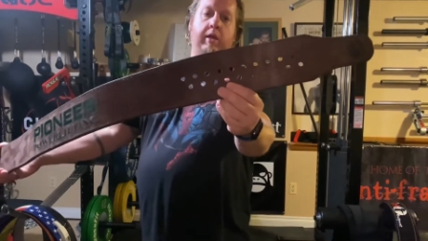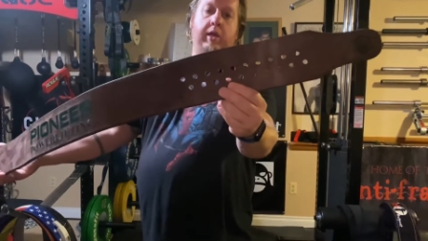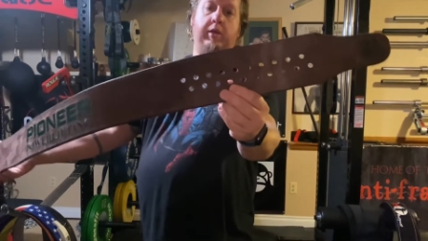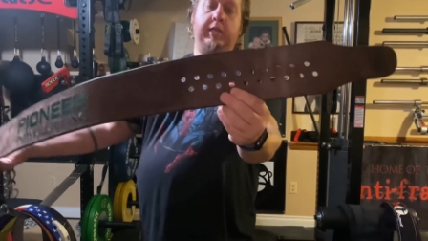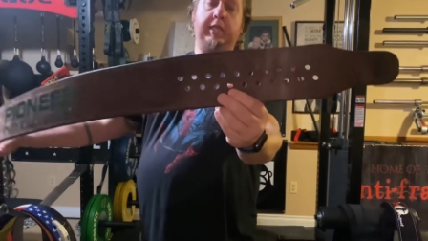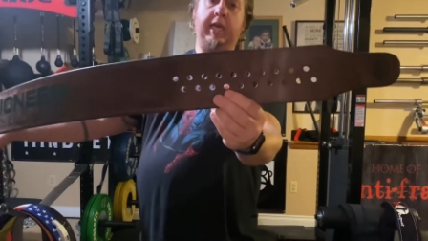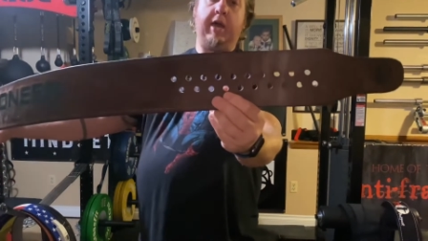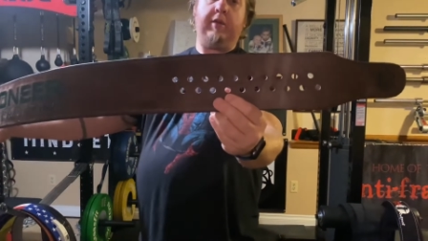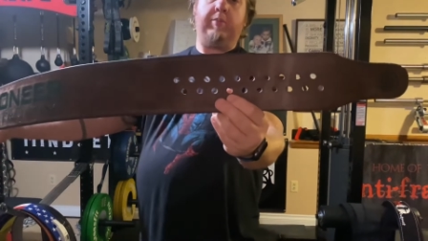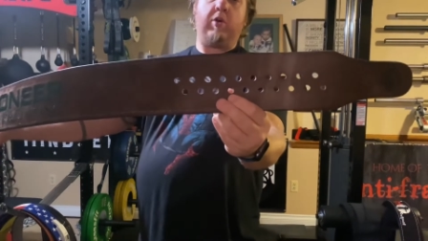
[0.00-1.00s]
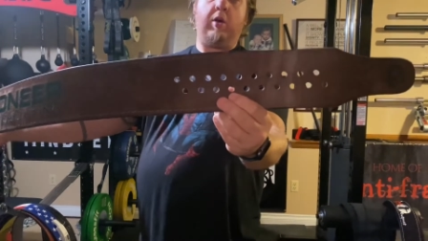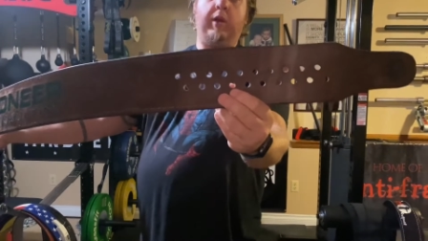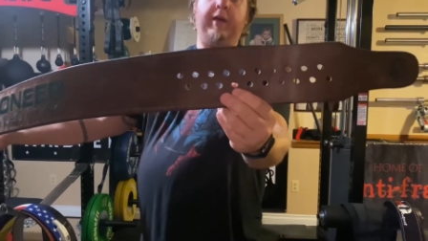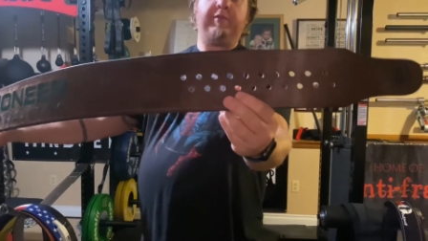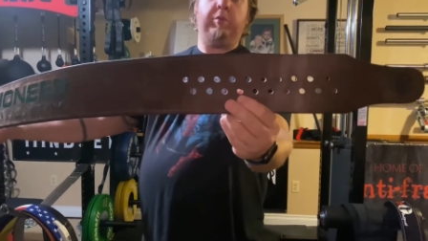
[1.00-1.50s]
And you can see how the prong would
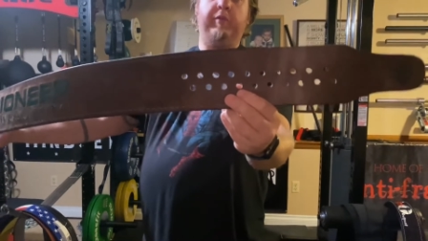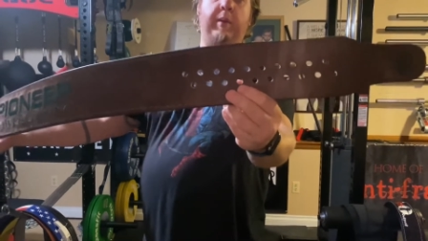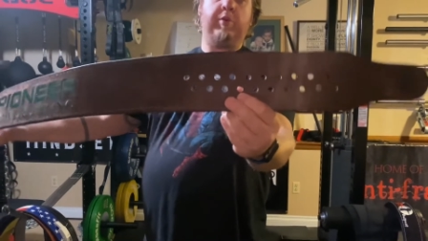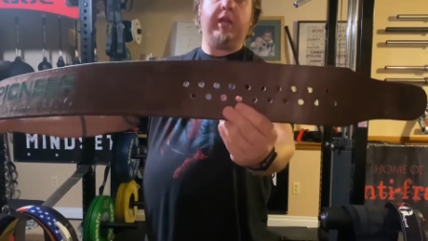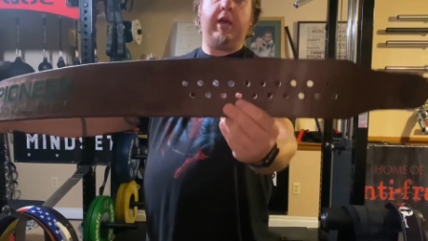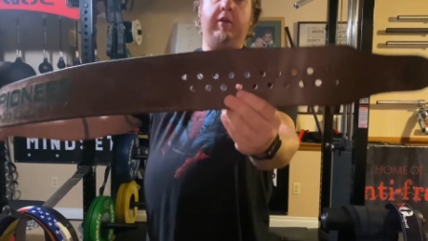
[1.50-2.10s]
have to move up or down